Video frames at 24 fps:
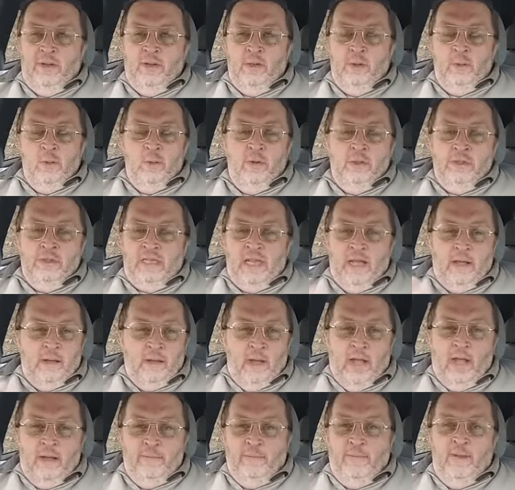In other words,
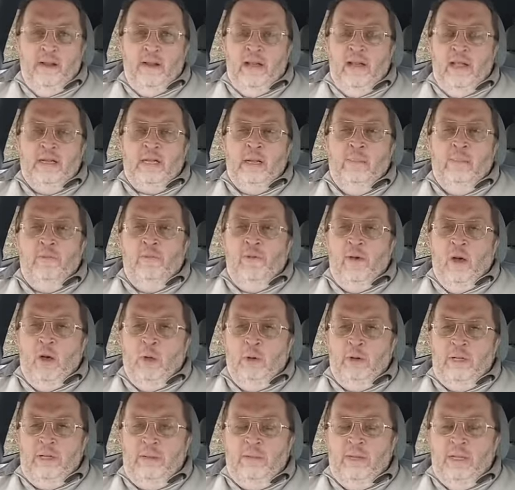I feel like I'm
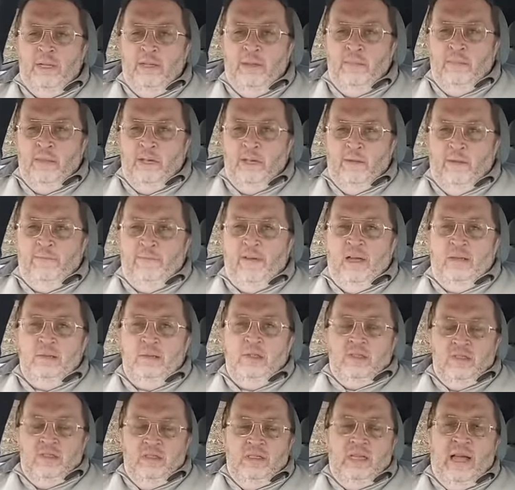falling, but if I'll
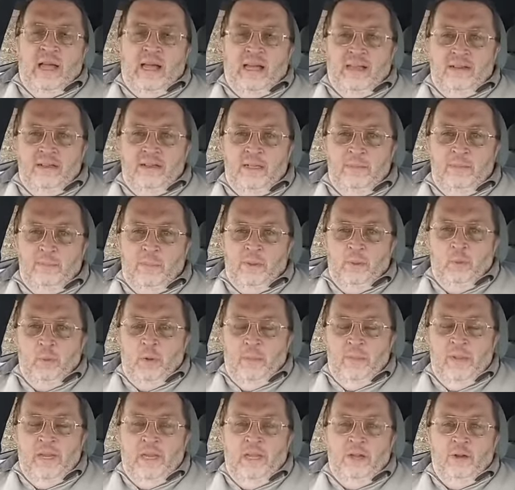just tighten up and
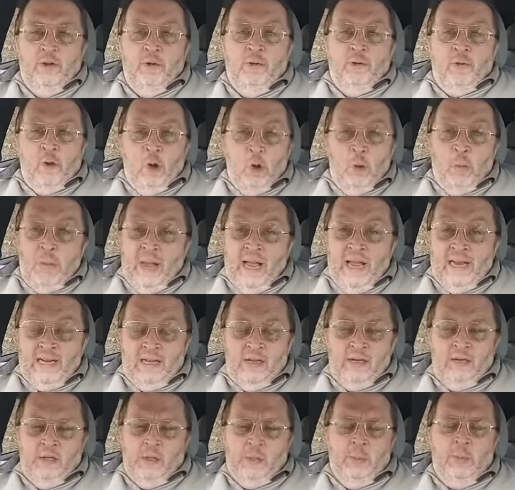we begin to draw back
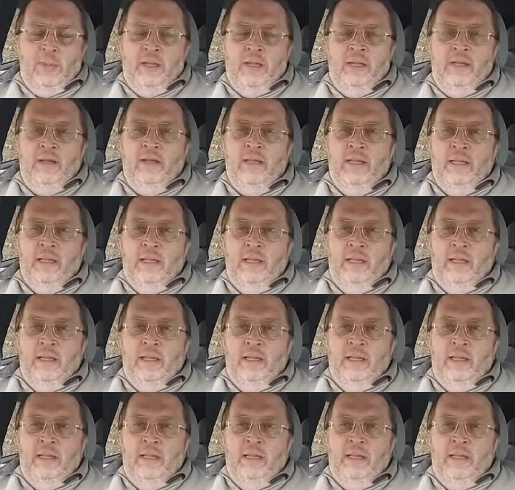a little bit.